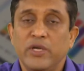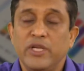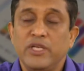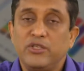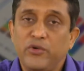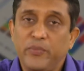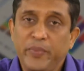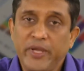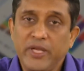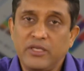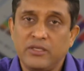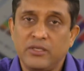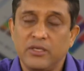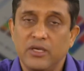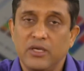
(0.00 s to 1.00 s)

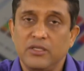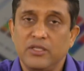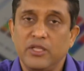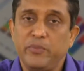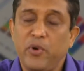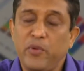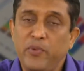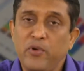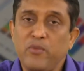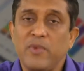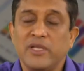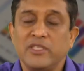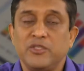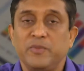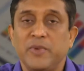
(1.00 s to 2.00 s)
interpret the
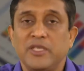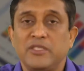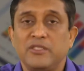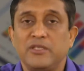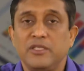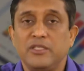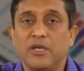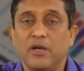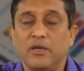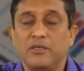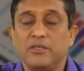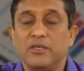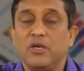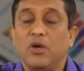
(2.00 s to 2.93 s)
performance based result